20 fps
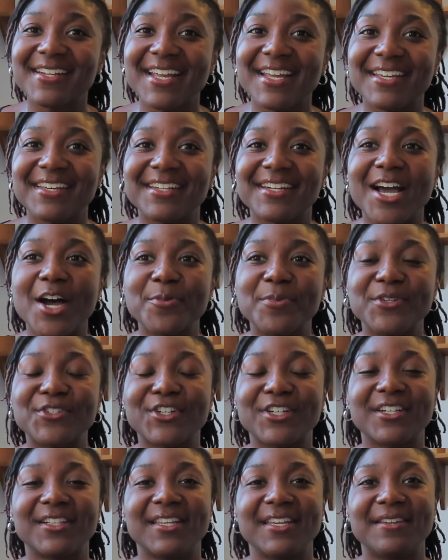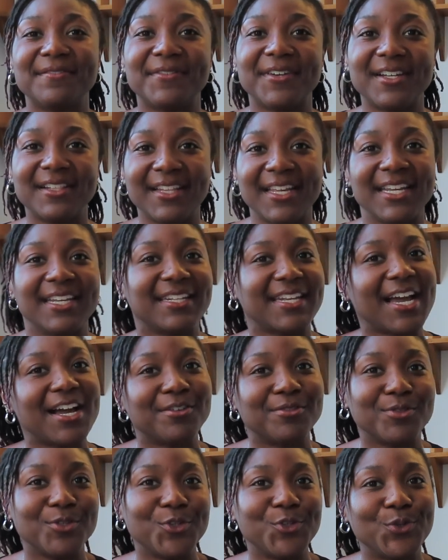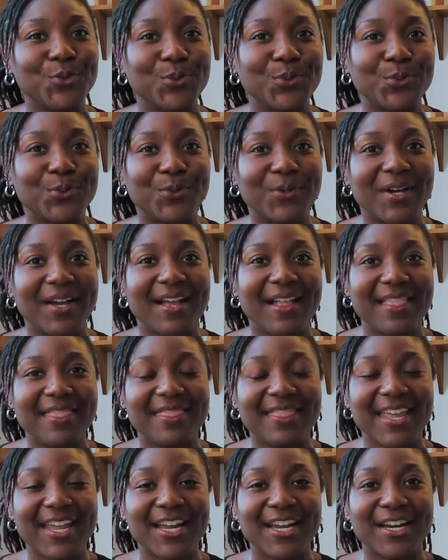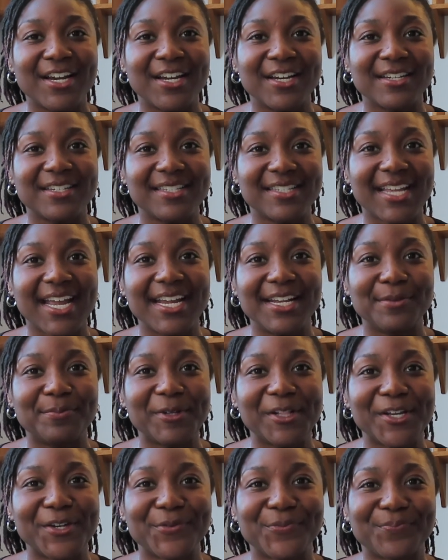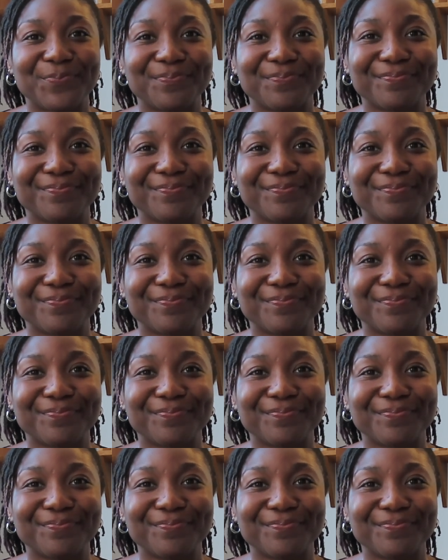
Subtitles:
and I'll be sure to leave a link down to their site below.